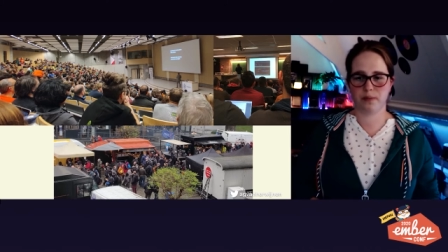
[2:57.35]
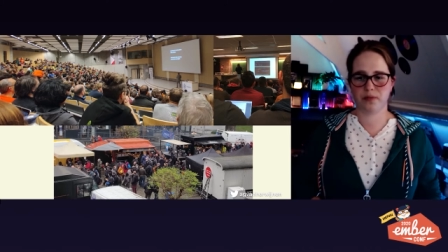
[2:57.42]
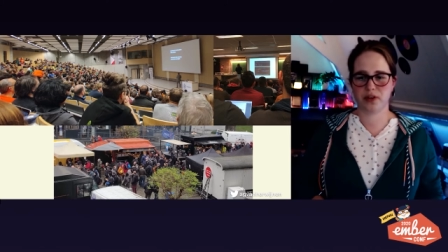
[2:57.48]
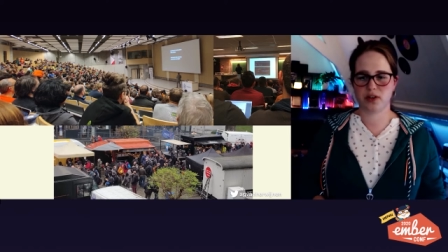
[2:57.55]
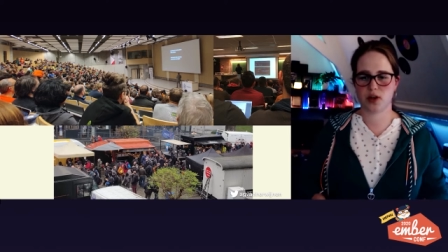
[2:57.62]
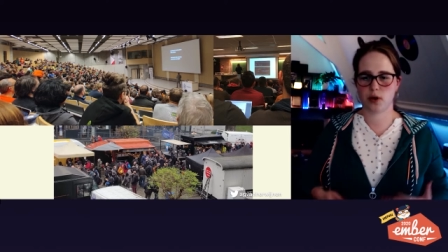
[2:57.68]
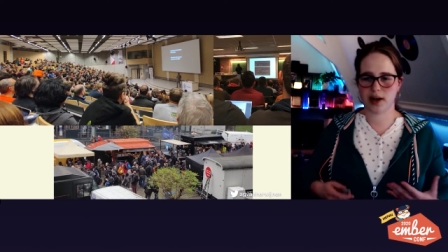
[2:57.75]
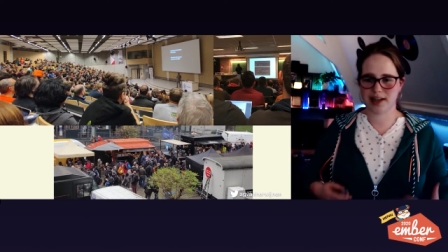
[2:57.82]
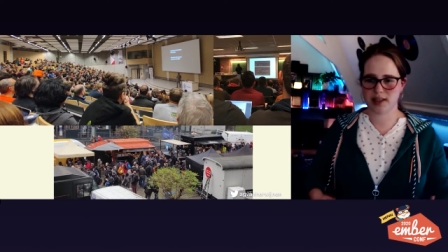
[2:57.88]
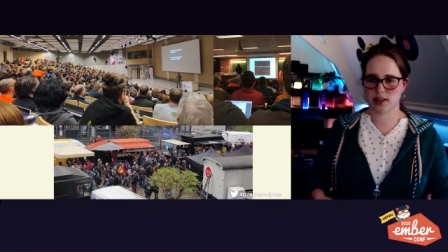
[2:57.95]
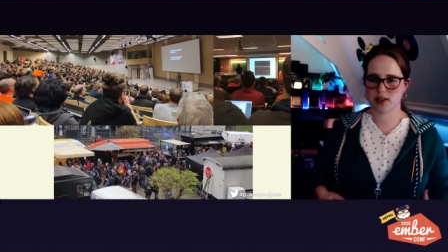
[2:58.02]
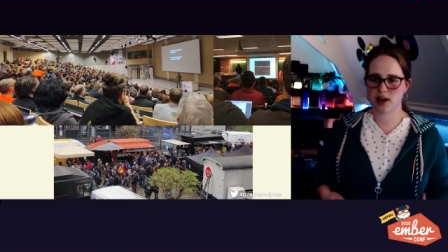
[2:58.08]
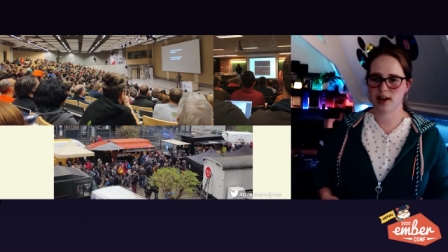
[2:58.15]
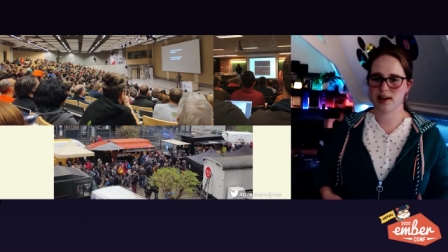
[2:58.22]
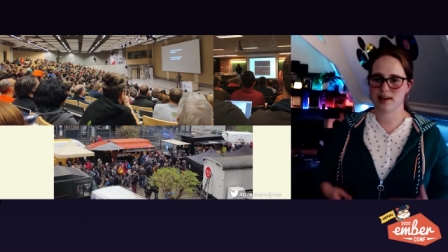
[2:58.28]
So I
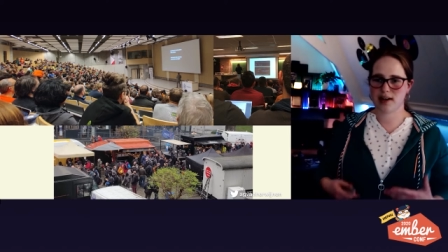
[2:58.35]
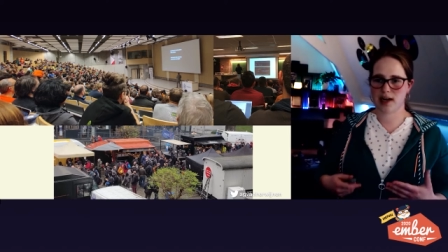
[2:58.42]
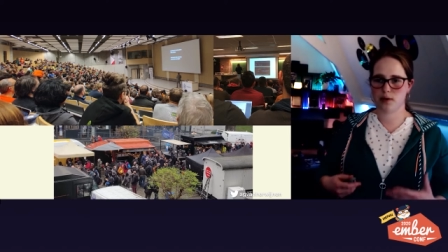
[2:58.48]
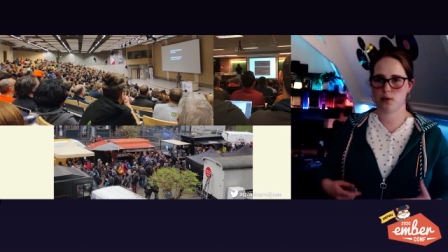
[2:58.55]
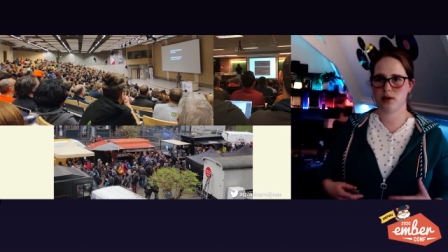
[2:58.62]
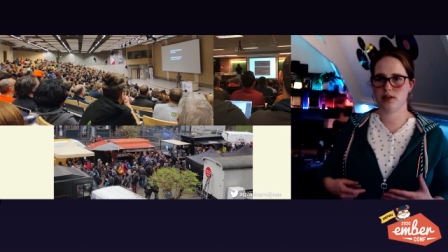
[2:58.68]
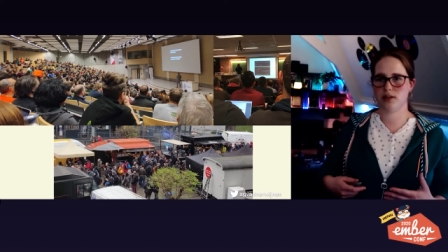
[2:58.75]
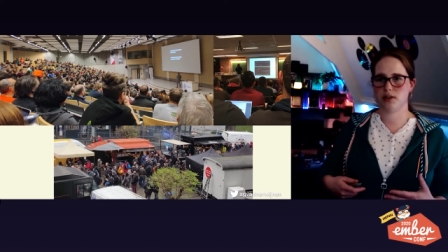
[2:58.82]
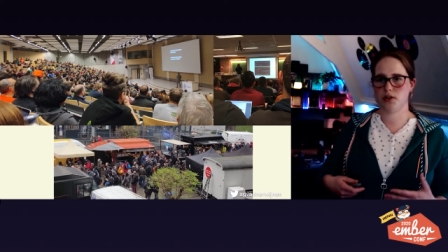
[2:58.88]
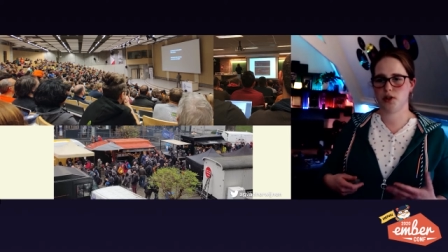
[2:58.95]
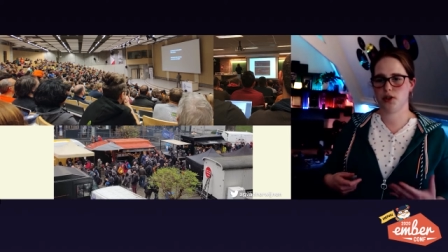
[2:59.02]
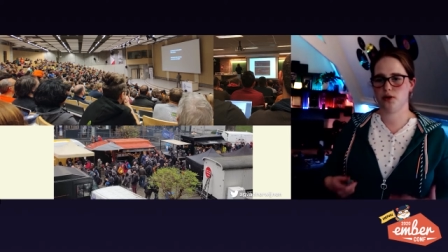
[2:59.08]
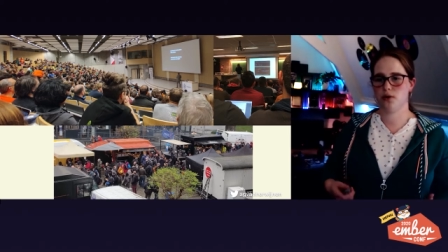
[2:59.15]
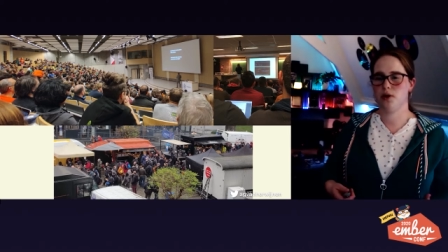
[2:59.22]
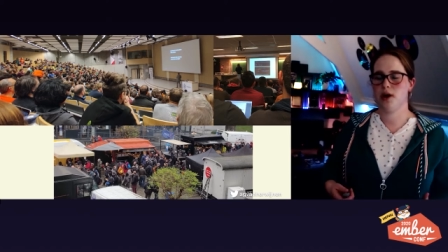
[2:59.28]
decided I wanted
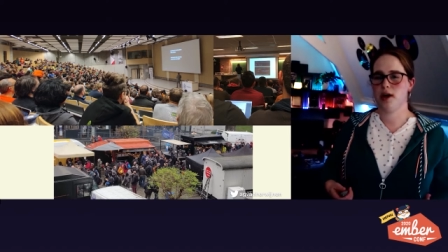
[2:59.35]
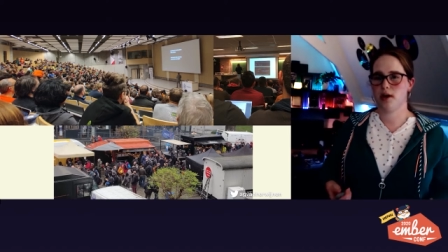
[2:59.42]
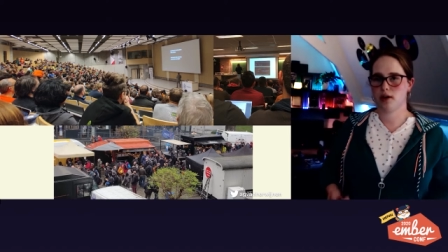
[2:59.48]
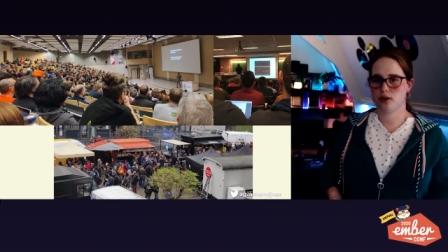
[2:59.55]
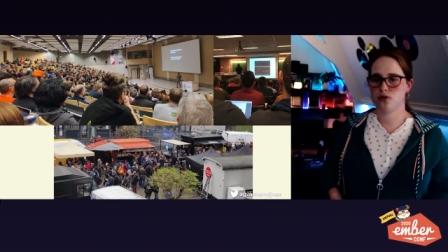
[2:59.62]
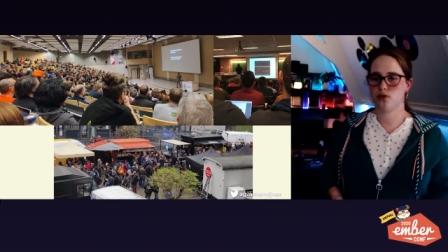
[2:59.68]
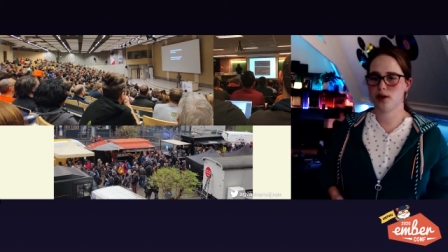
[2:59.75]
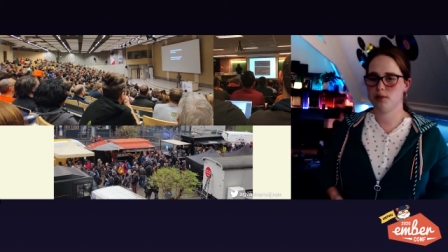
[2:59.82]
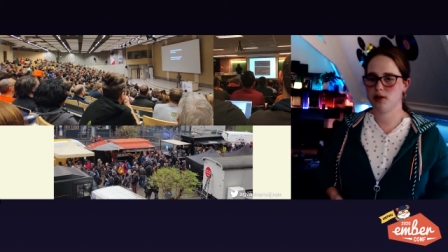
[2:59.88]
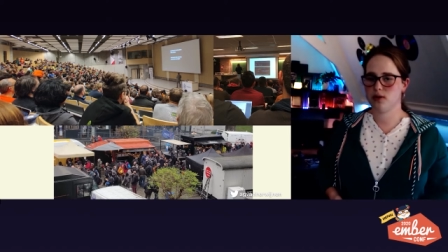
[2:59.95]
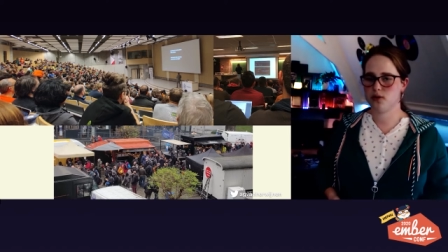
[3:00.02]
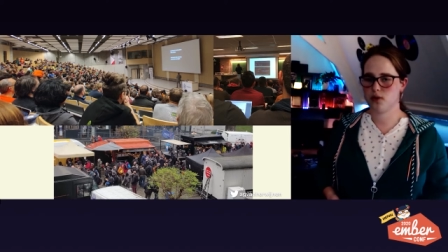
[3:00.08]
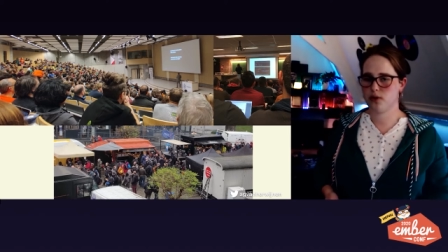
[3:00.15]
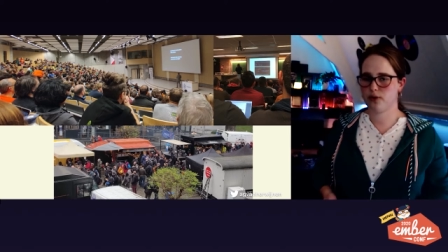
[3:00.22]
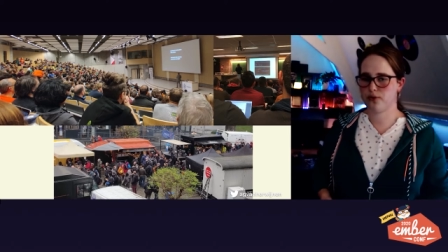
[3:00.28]
to contribute
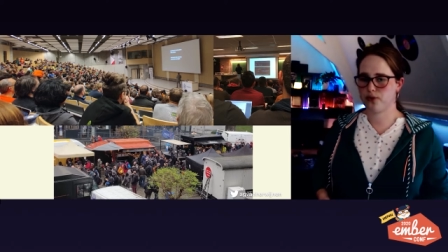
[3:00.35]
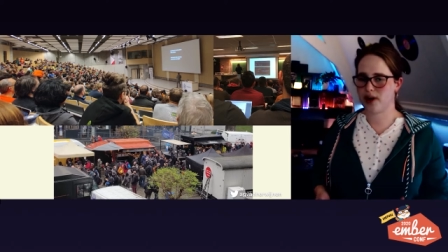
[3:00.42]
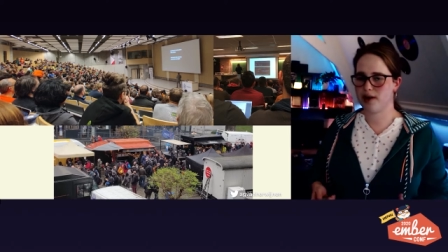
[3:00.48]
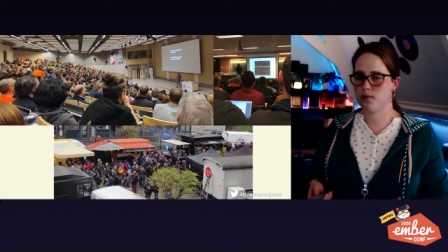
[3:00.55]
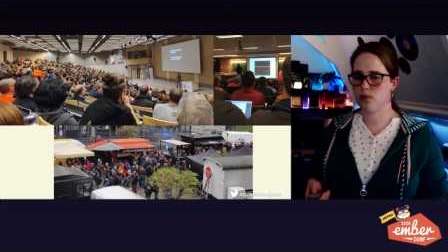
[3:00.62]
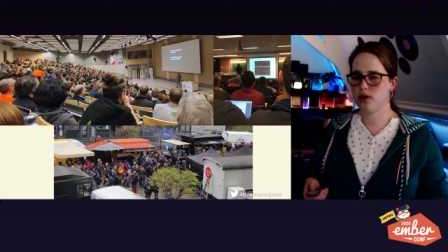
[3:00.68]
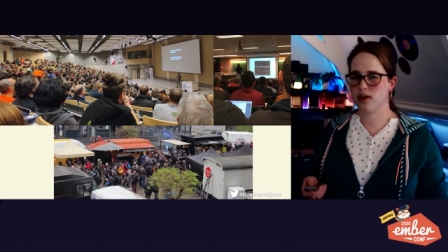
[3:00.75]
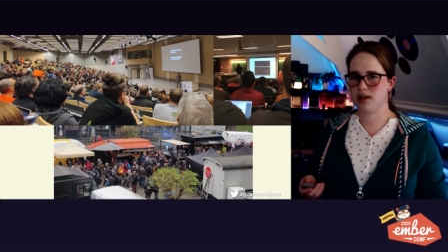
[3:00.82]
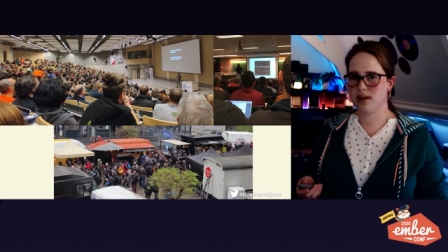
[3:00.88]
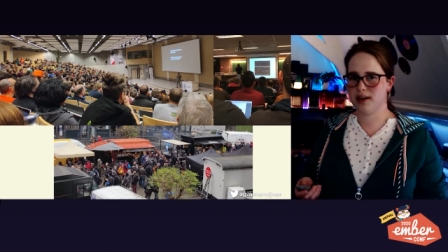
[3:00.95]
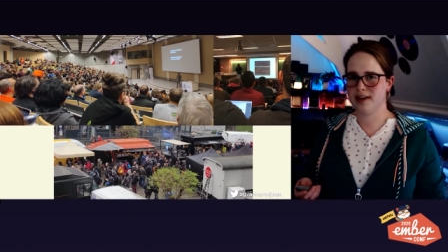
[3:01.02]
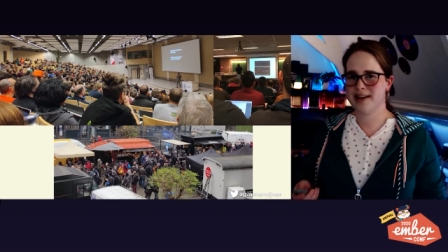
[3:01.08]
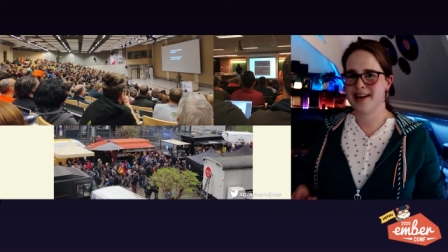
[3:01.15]
to a framework